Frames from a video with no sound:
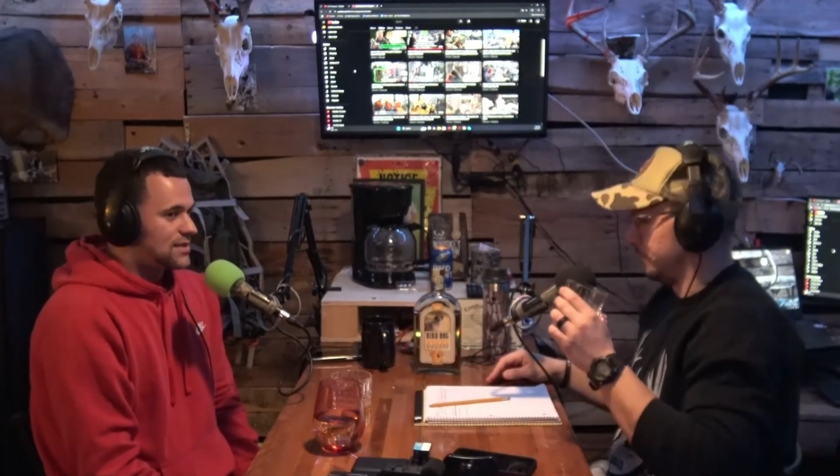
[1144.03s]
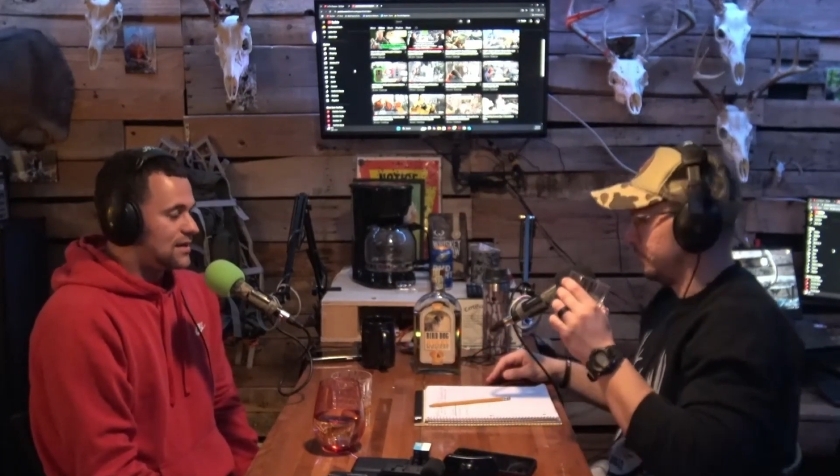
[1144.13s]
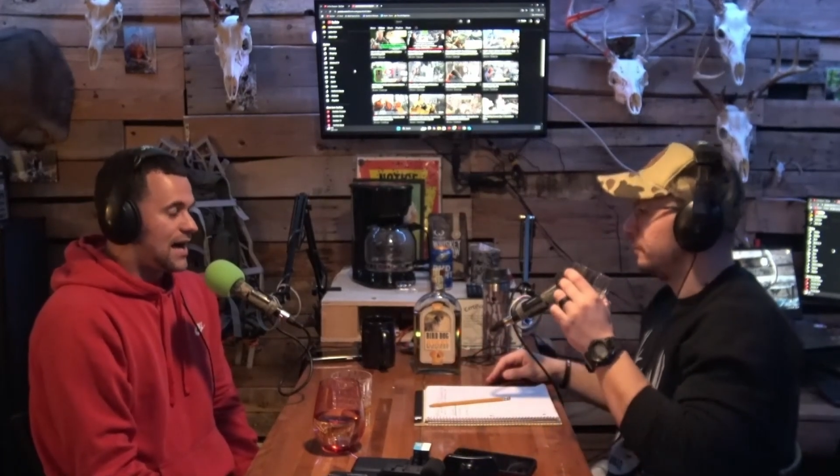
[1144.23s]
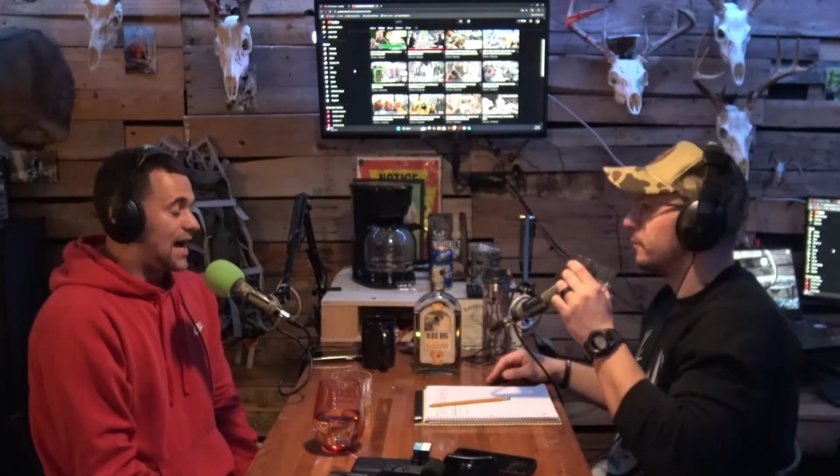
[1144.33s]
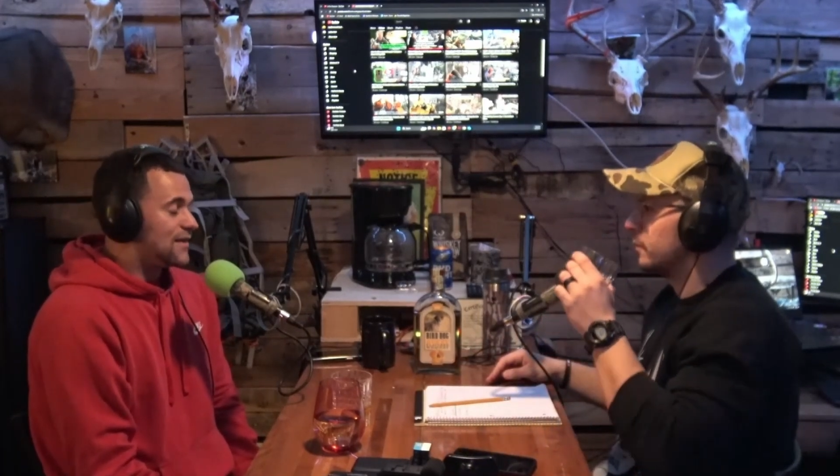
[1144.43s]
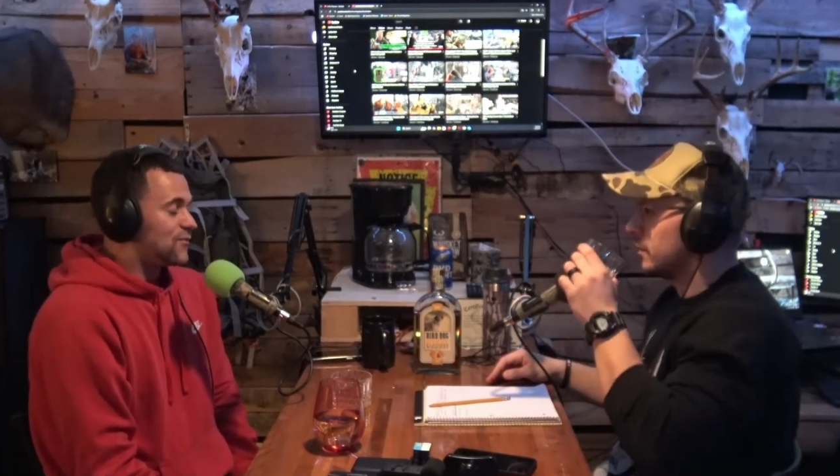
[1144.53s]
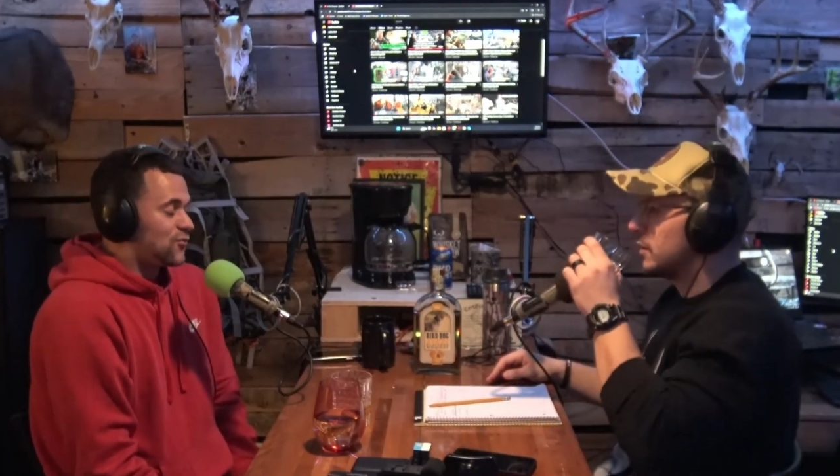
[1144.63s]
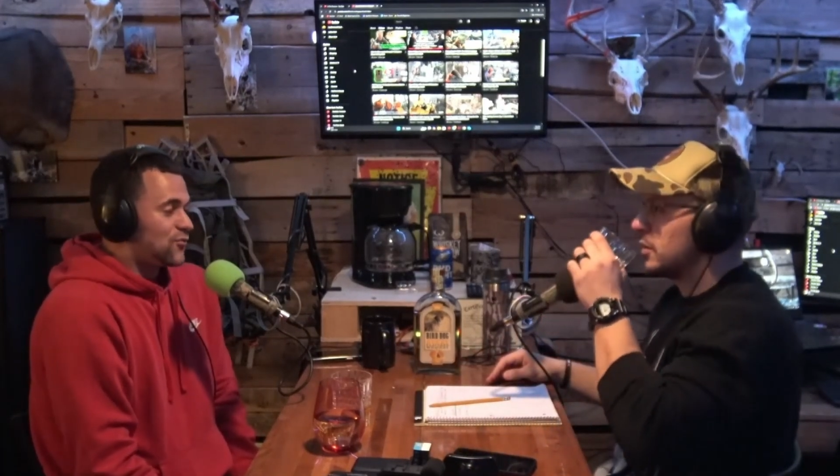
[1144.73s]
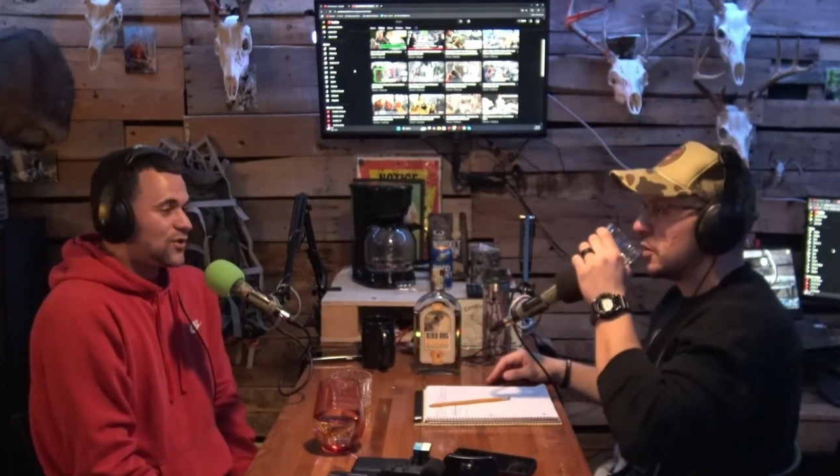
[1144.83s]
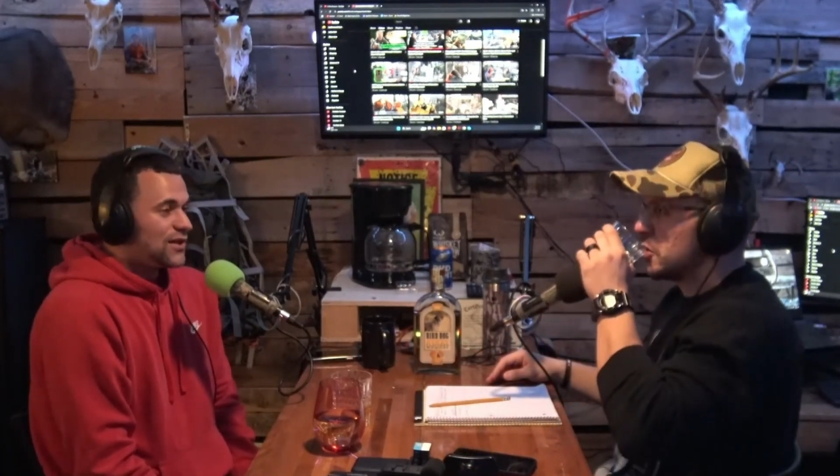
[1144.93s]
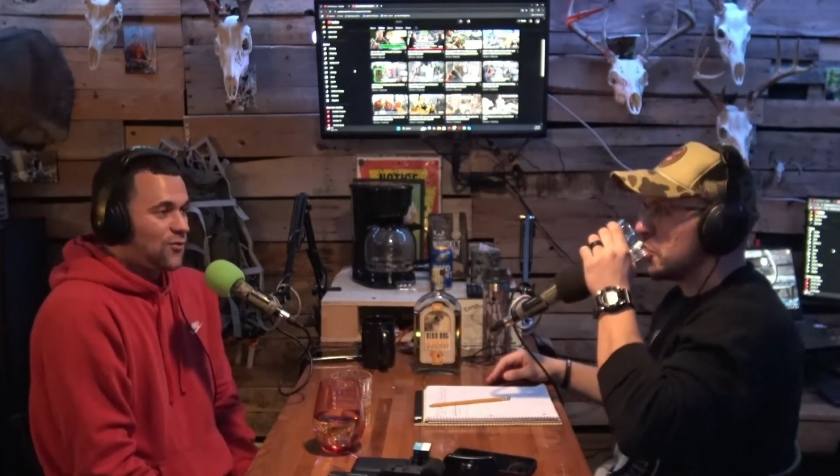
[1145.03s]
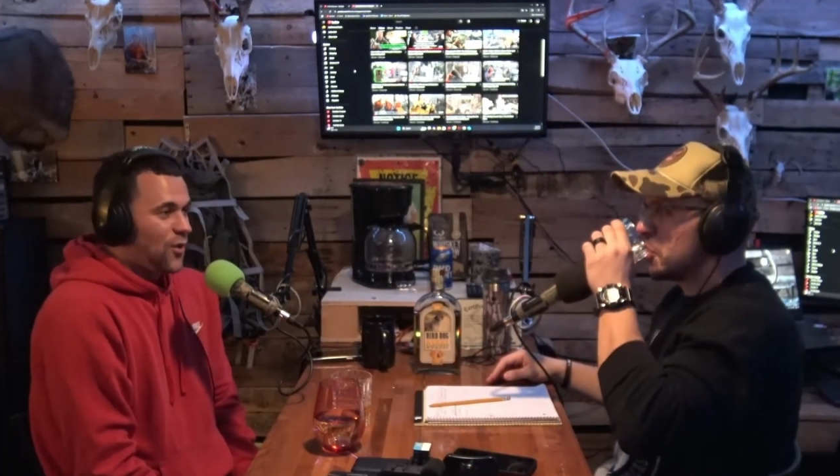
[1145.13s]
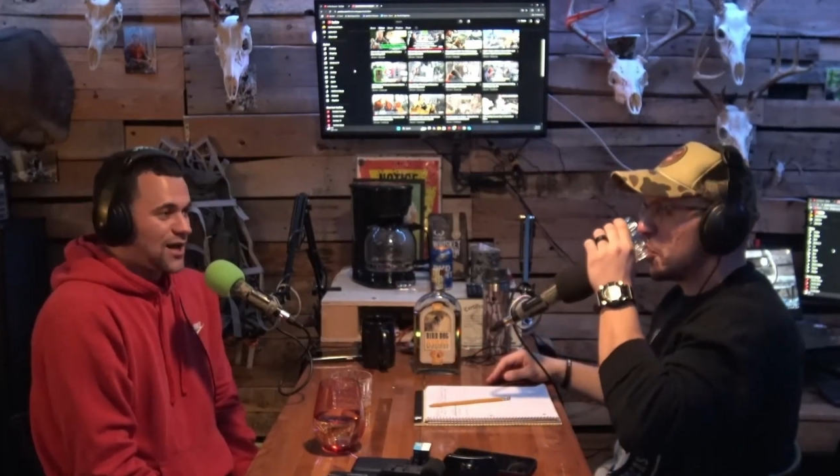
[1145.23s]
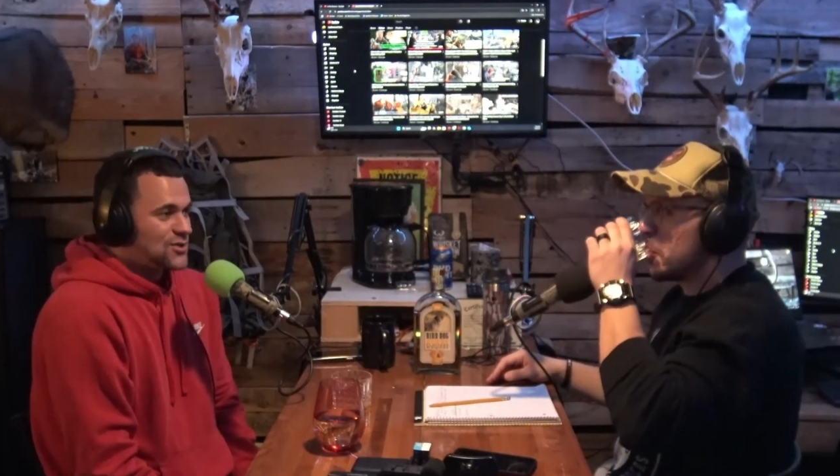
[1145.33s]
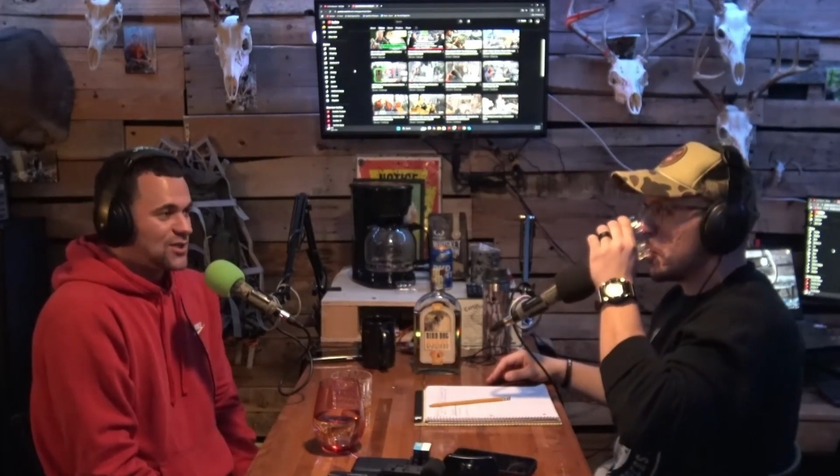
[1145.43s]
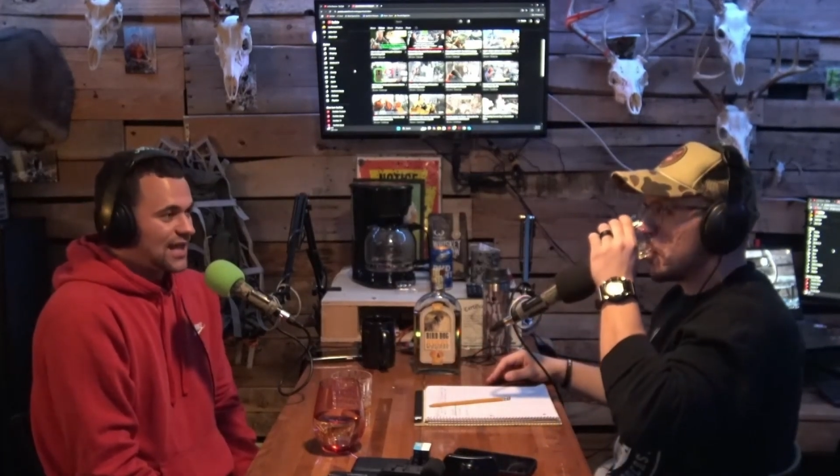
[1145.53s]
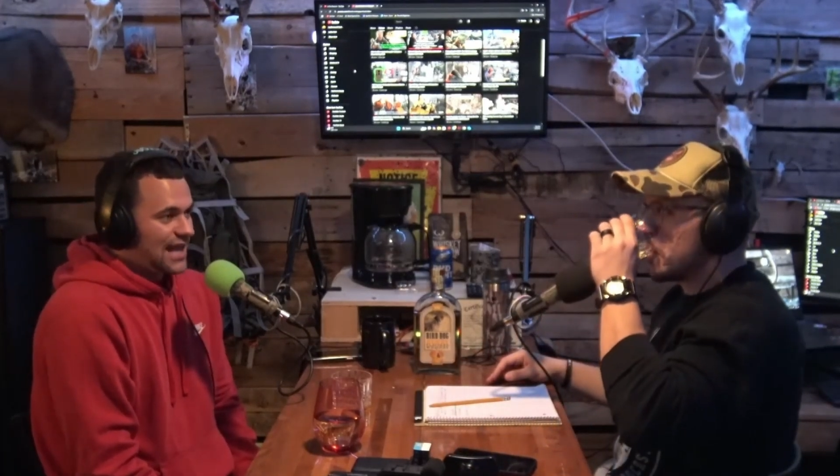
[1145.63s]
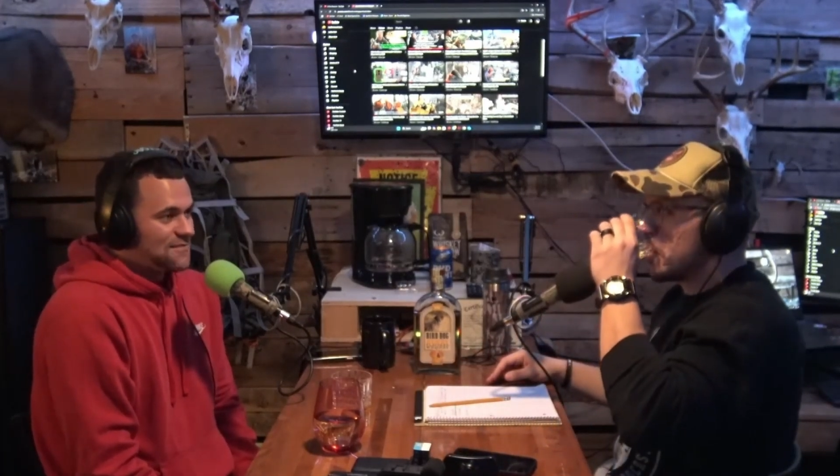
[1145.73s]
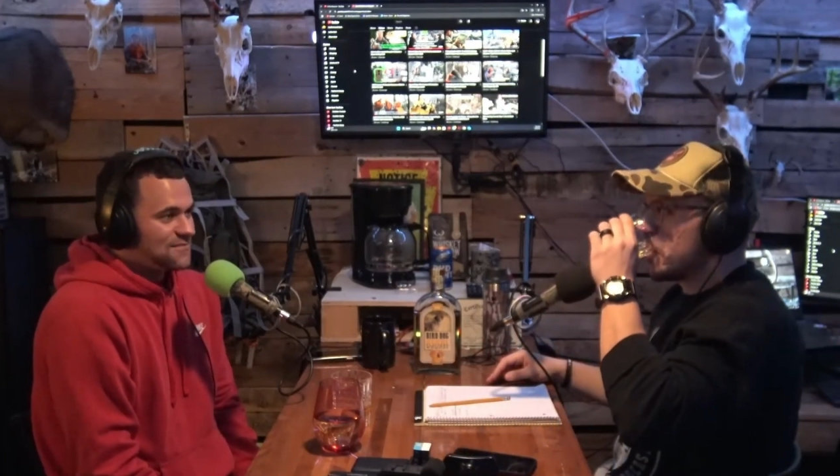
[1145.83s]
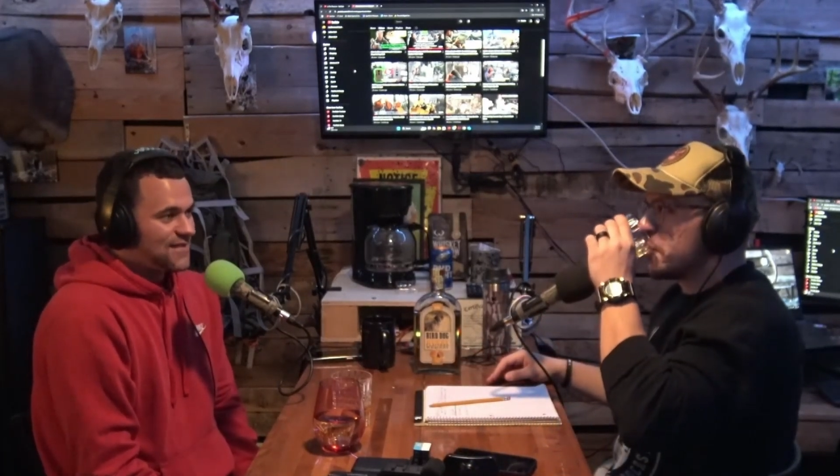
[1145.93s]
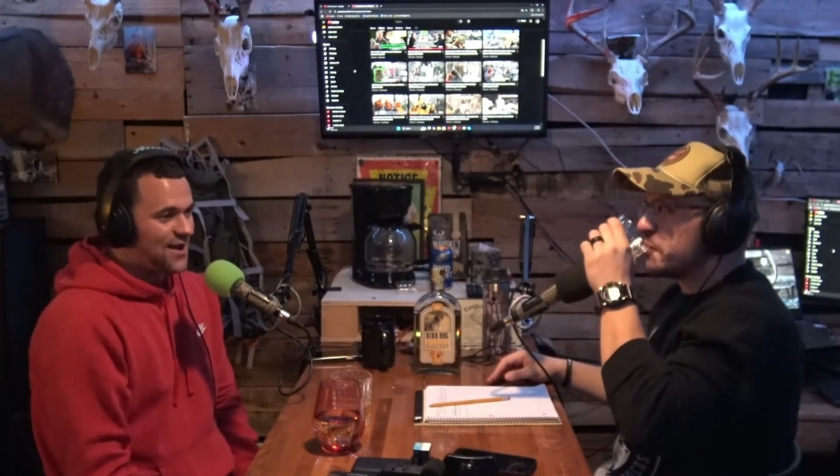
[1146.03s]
and I didn't really watch the game.